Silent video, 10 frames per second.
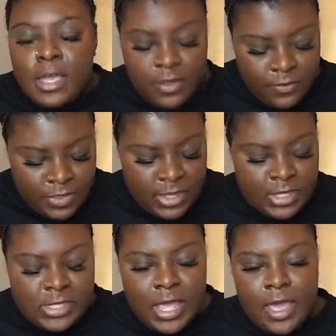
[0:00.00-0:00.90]
If
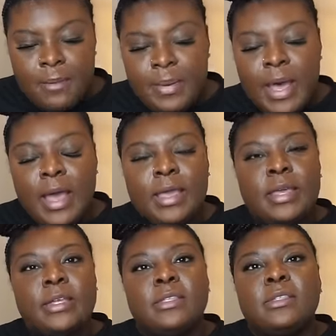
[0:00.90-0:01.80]
these had
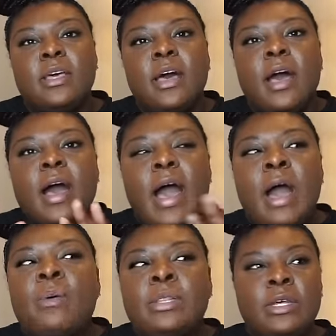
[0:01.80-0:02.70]
pockets,
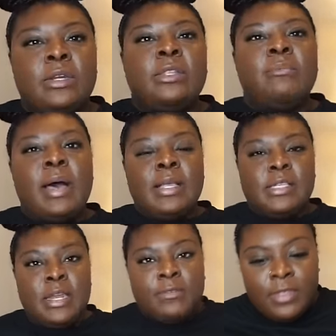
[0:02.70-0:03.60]
I would literally buy
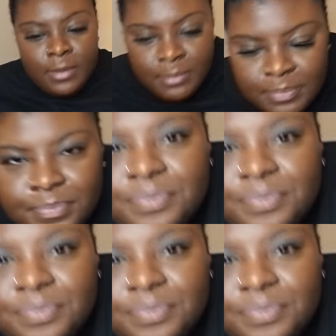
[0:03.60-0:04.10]
10 of them.